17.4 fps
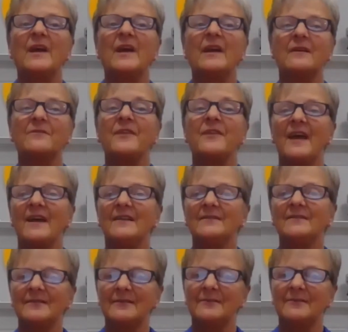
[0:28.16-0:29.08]
Back
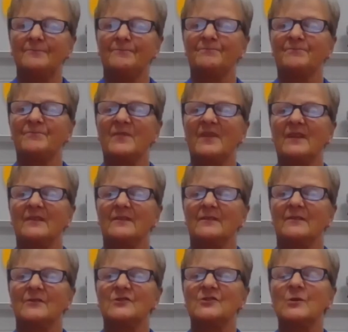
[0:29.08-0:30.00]
then,
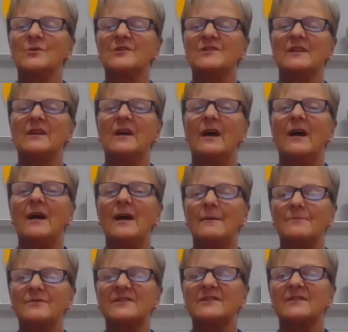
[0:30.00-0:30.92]
she was an
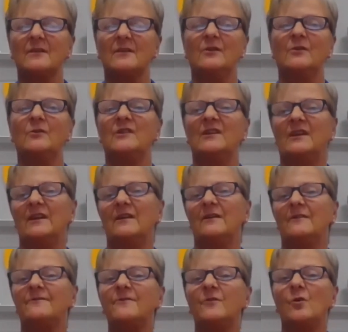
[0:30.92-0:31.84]

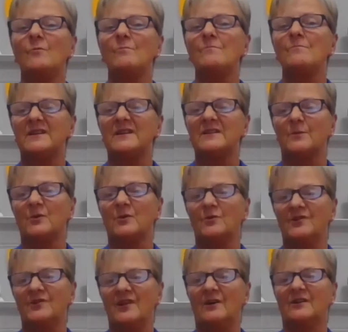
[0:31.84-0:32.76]
absolutely
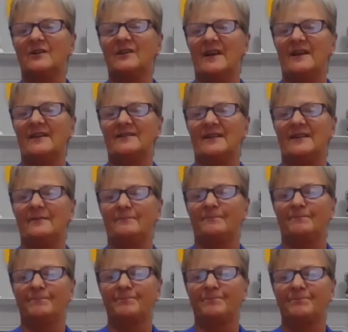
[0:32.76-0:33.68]
formidable young
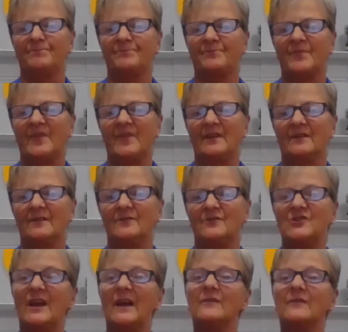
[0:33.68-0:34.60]
lady.
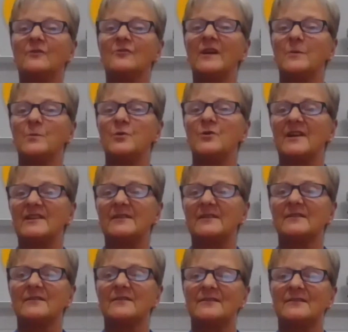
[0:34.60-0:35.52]
She had great
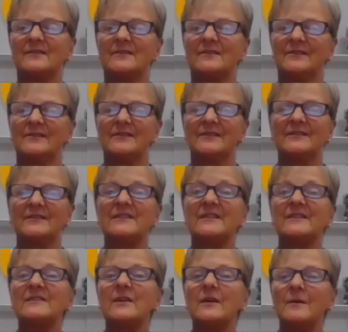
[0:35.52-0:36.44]
presence,
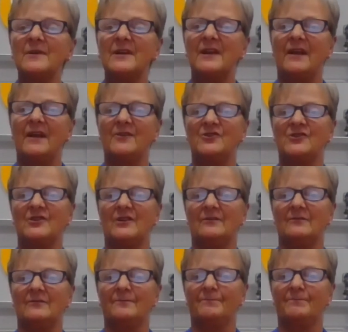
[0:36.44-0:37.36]

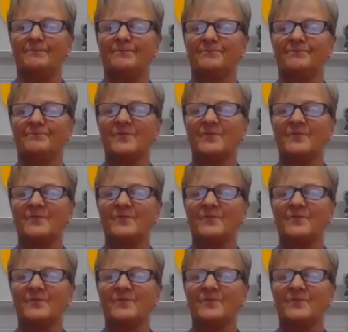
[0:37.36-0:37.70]
determination,